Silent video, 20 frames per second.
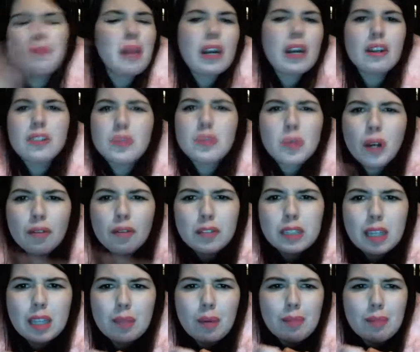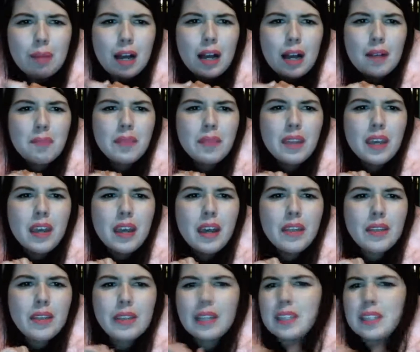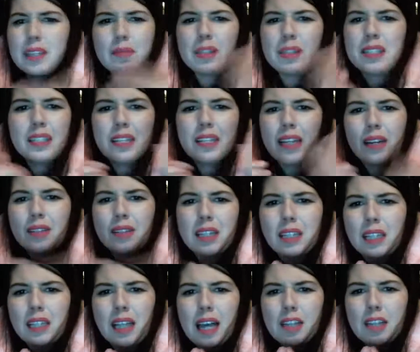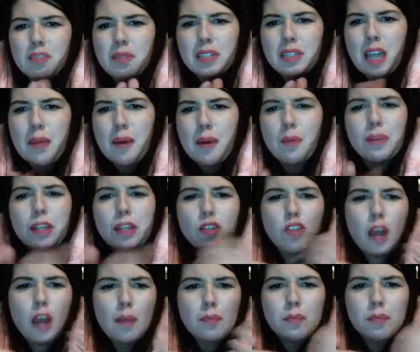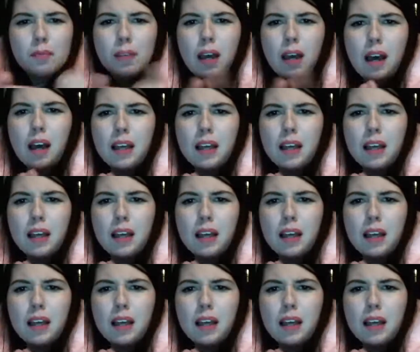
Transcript: Parents would often tell my mom that they'd see me sitting outside the classroom in timeout when they dropped